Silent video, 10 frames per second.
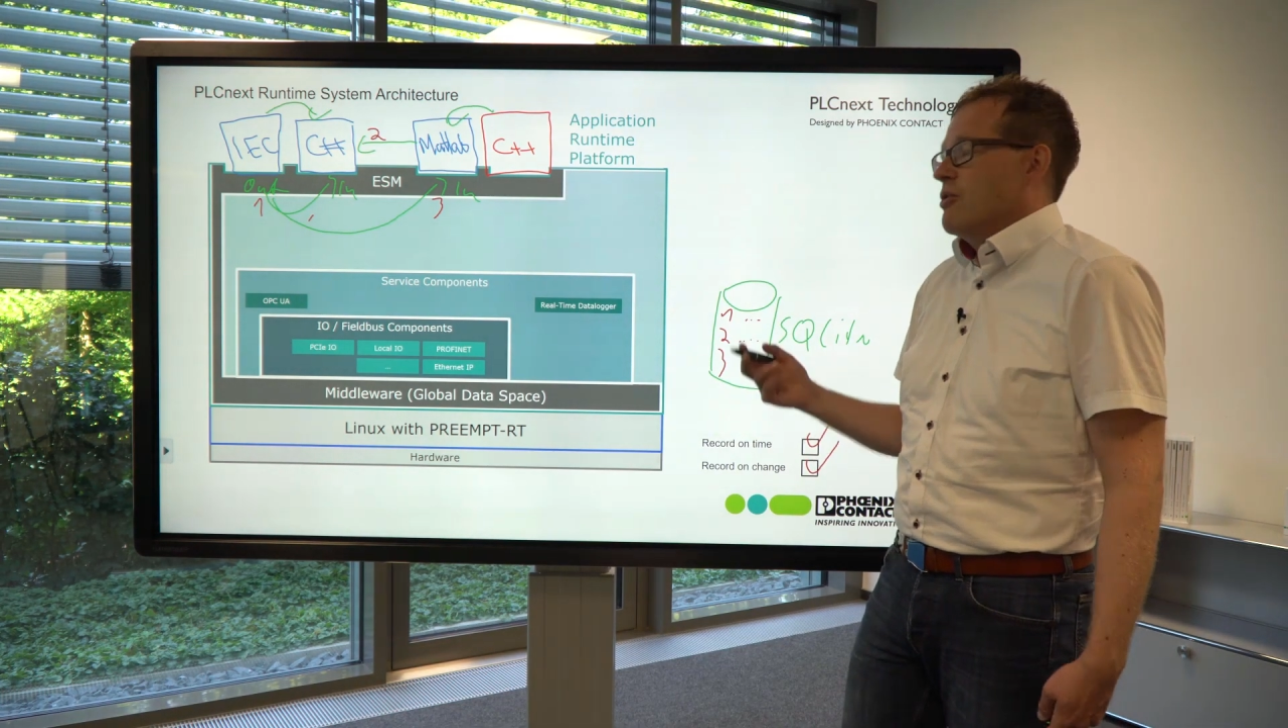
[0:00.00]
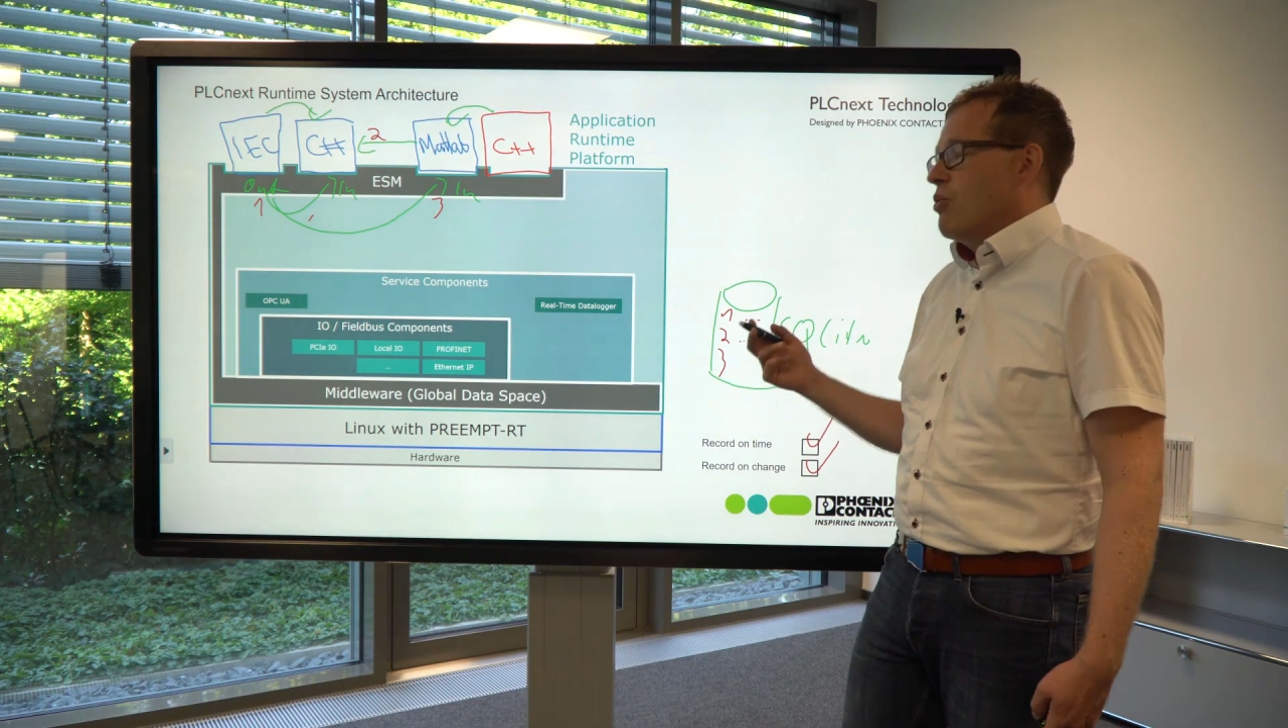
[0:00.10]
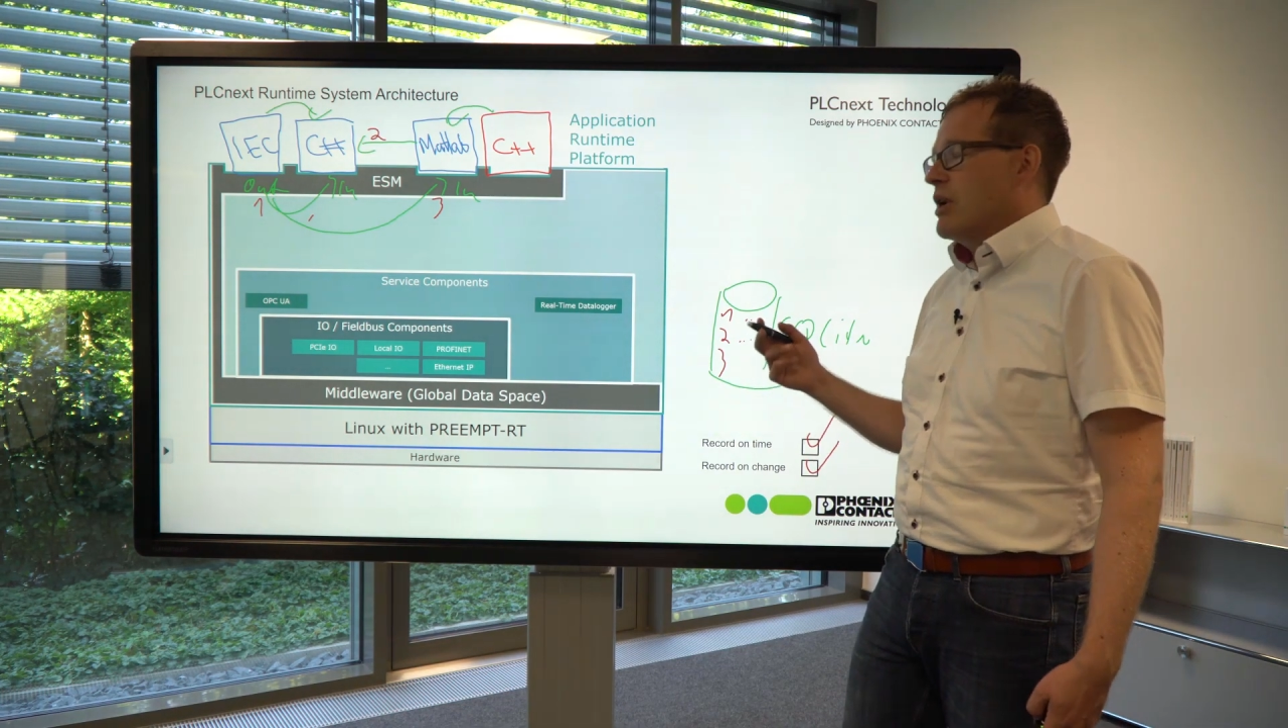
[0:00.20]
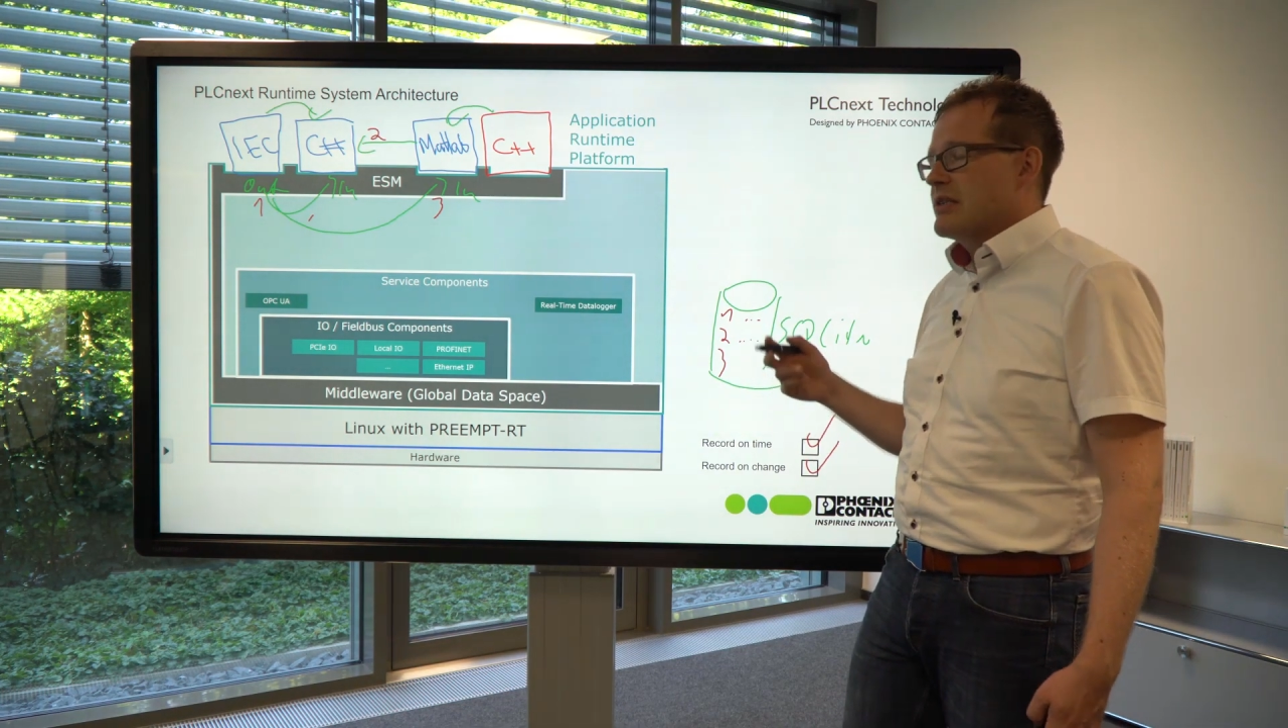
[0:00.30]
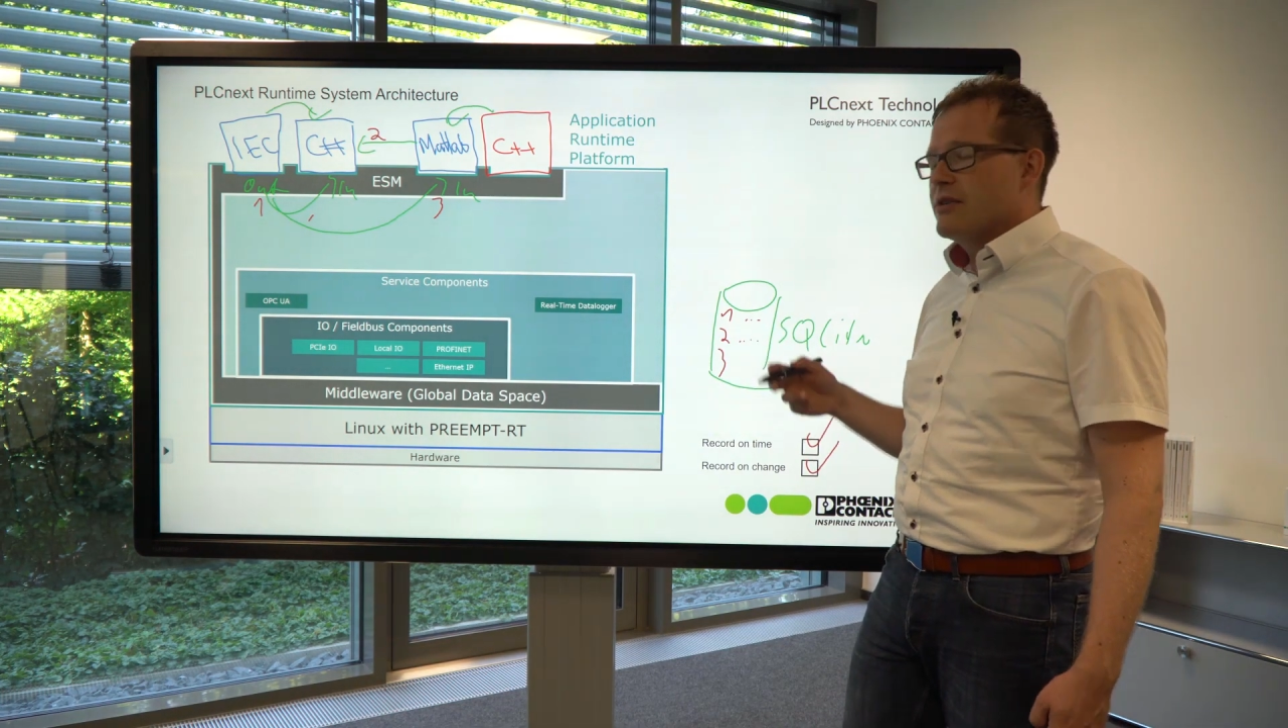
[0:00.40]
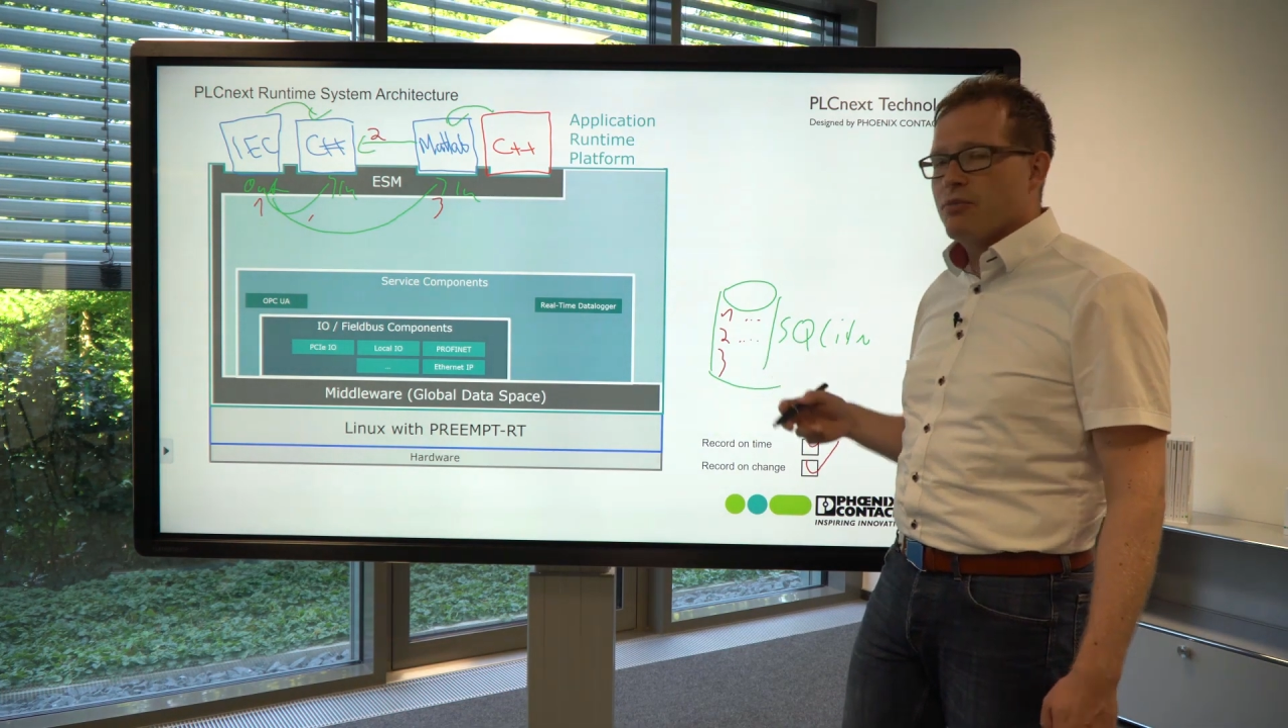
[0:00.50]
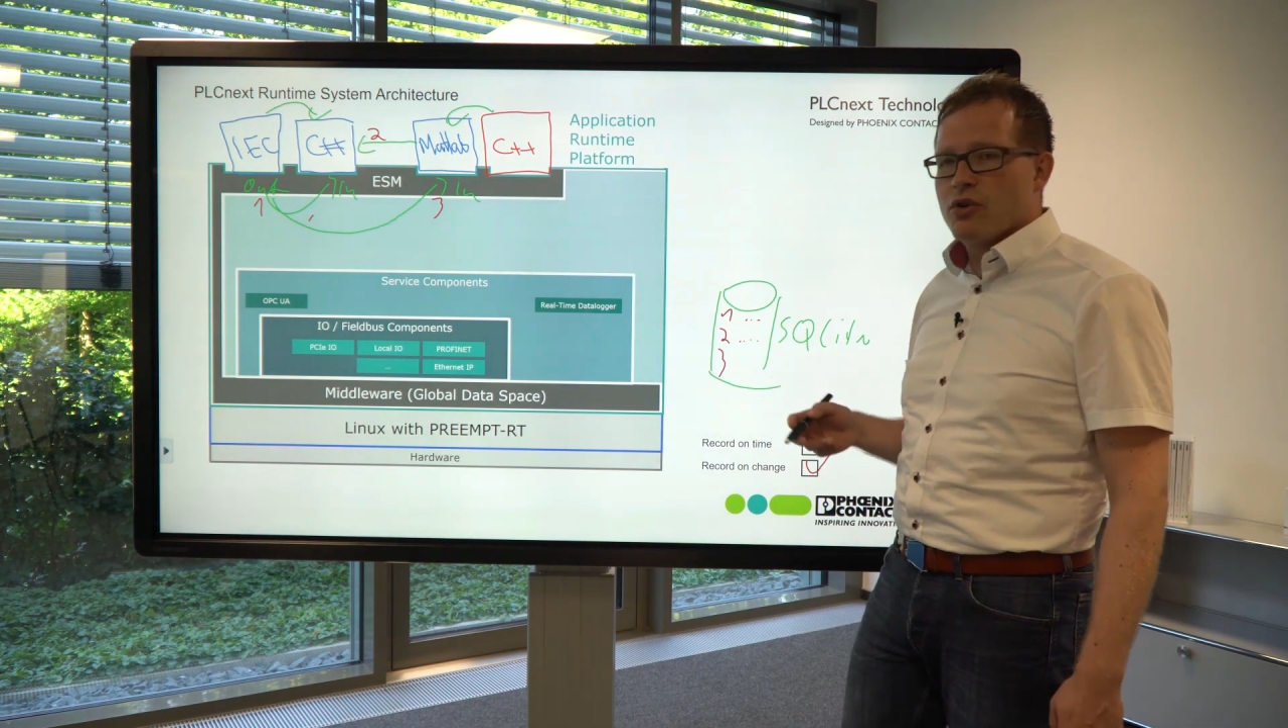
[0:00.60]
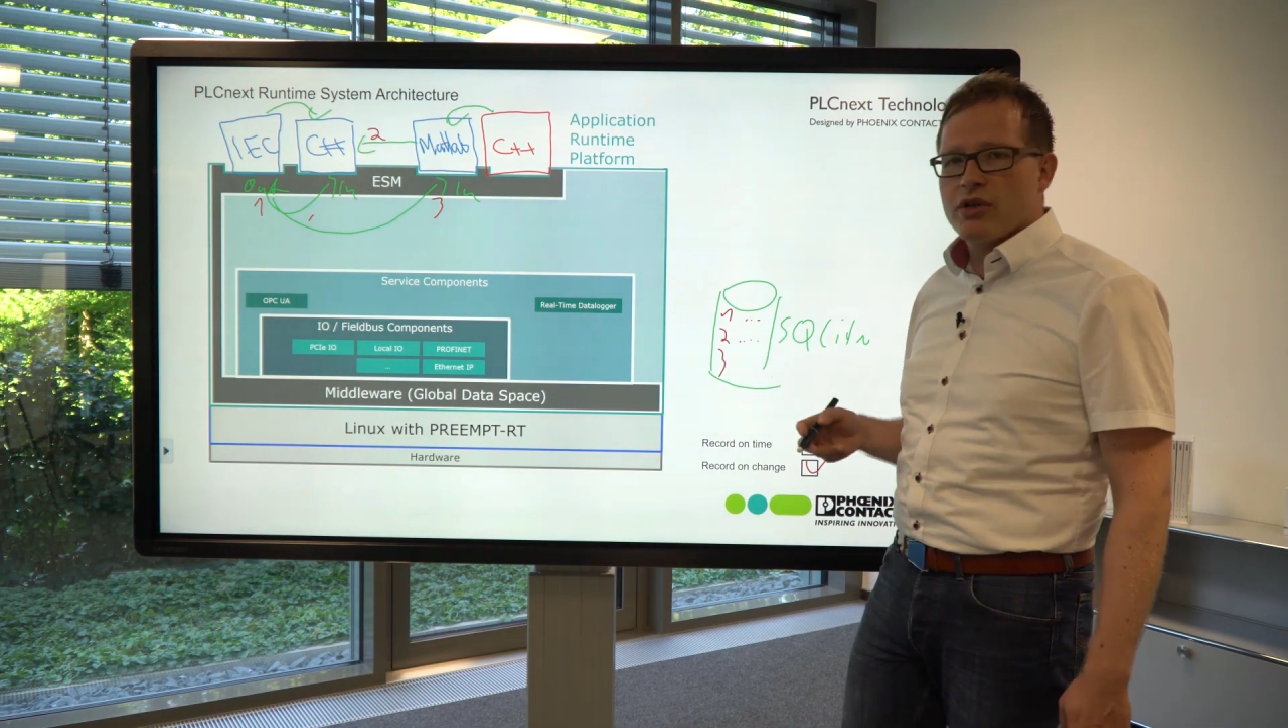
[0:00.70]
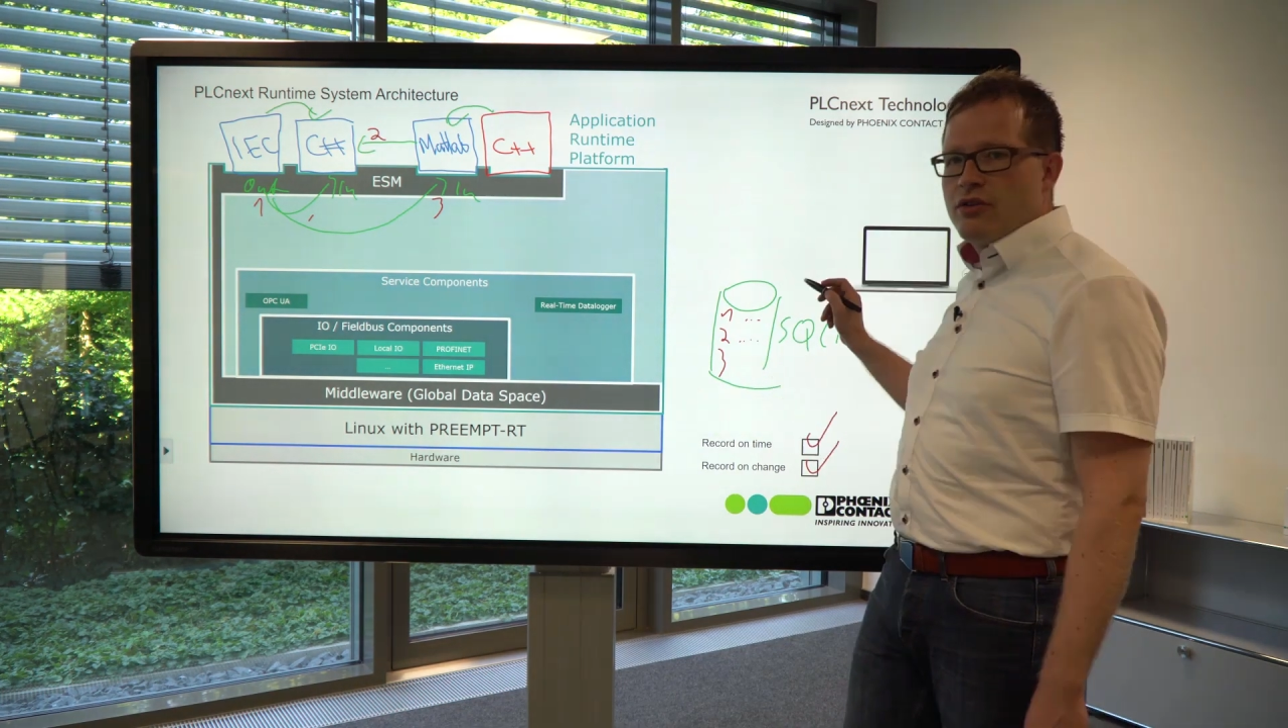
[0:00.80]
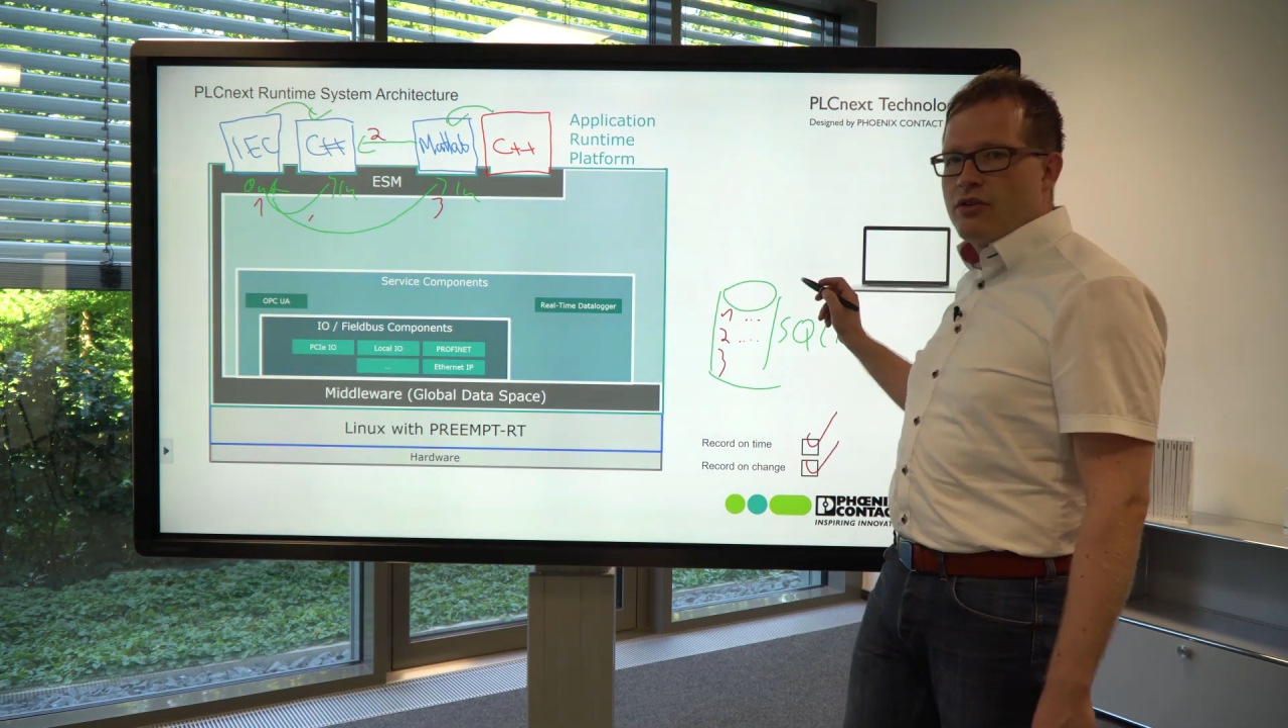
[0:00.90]
Quite
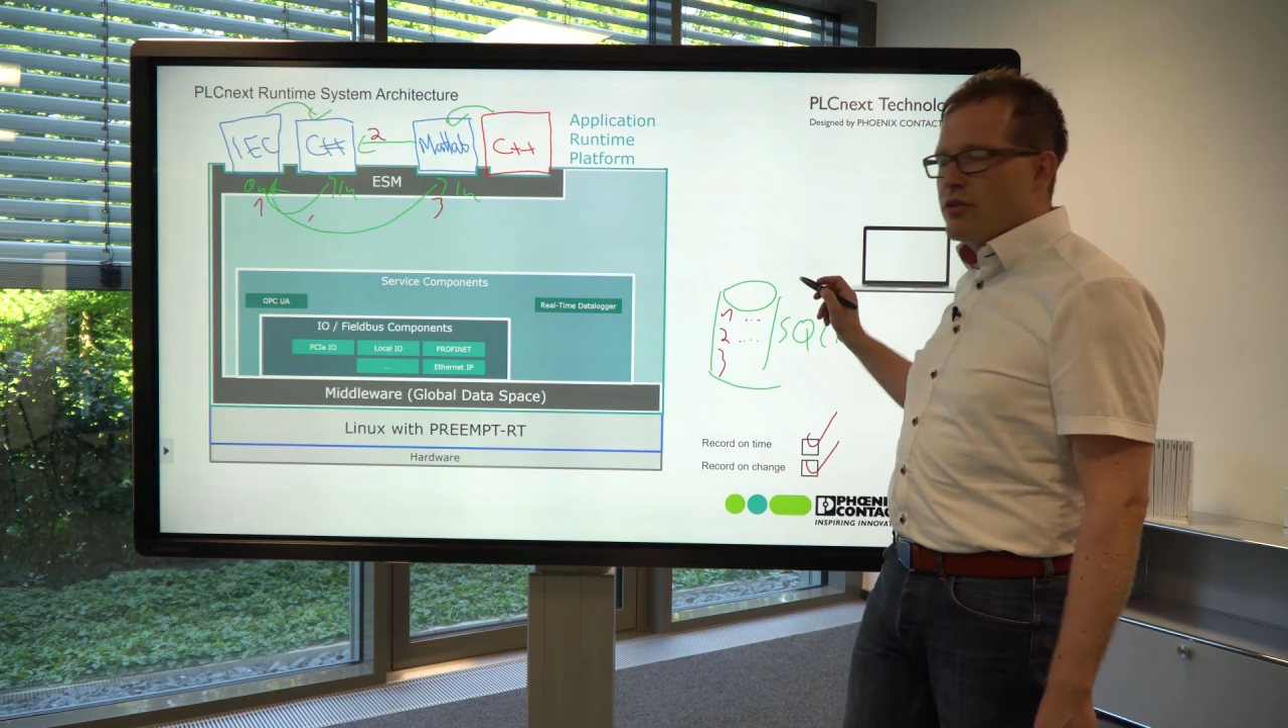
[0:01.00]
simple.